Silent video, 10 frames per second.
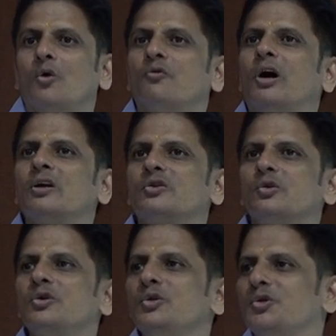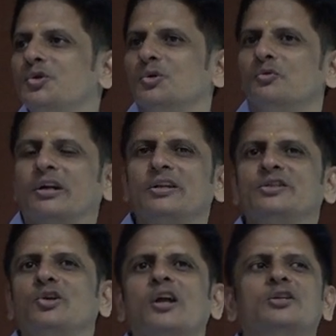What should you do? What is
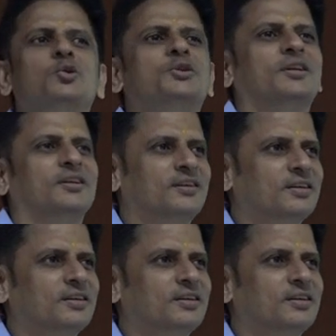your duty?